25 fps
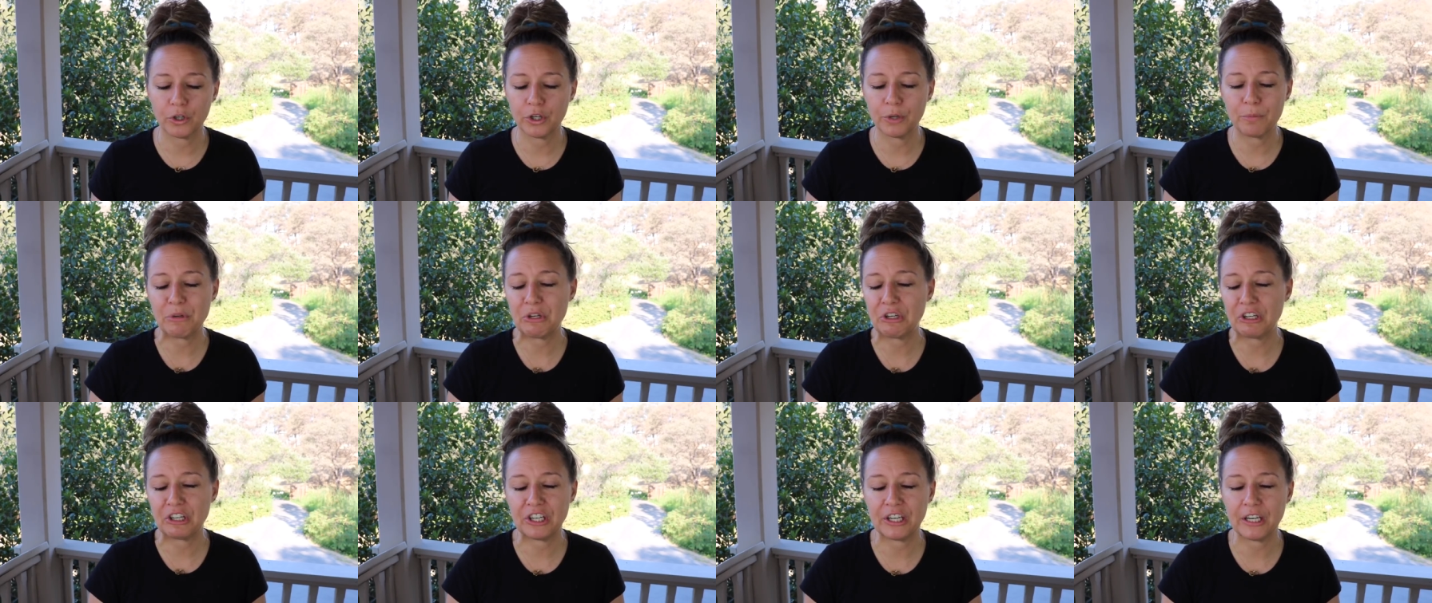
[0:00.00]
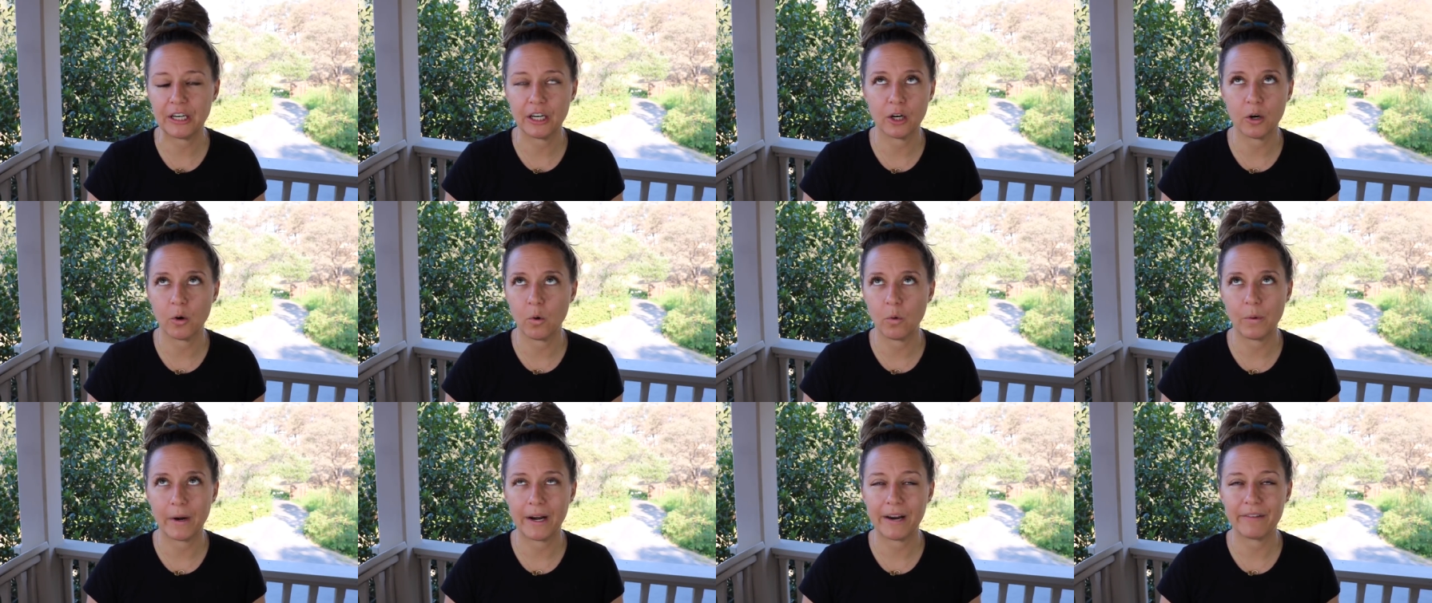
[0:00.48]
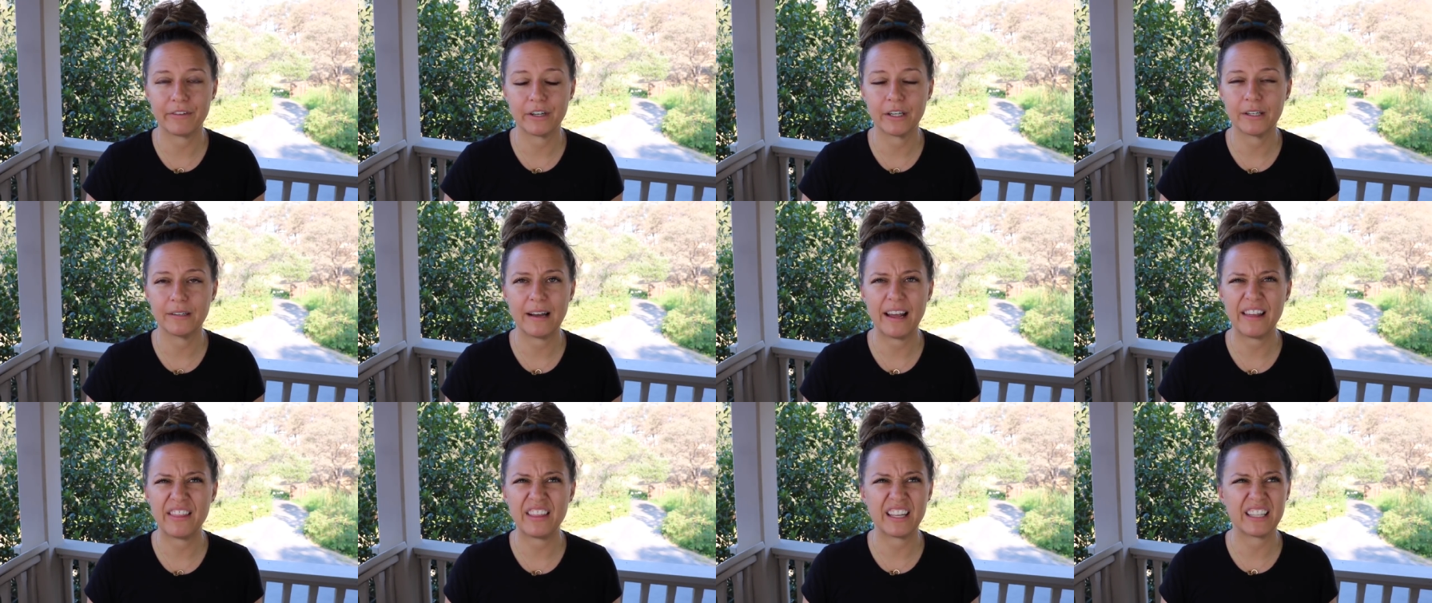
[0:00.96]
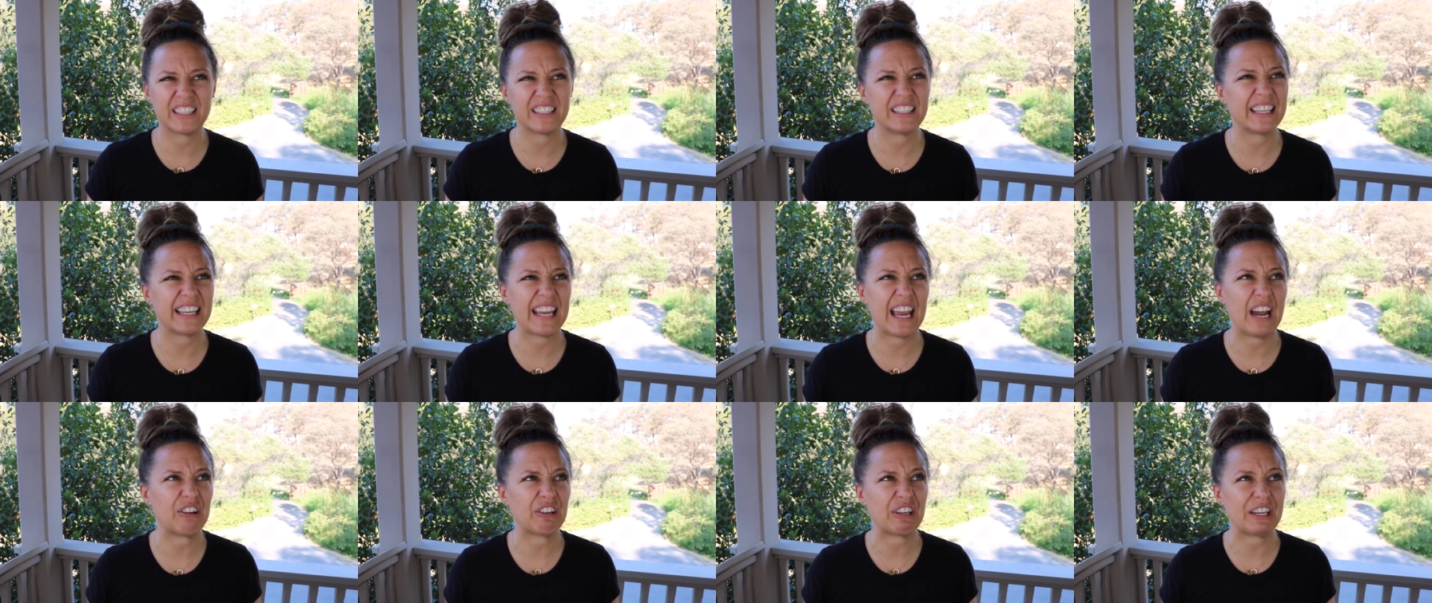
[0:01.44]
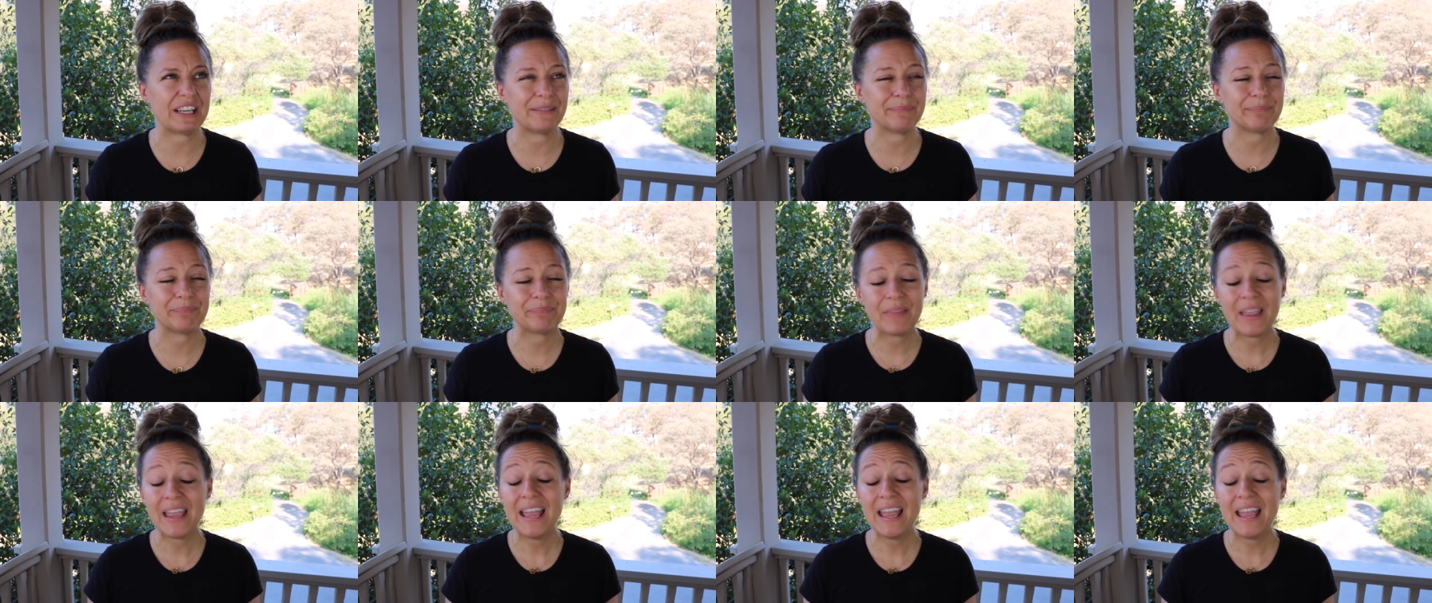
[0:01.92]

community or whatever. I think it's the county.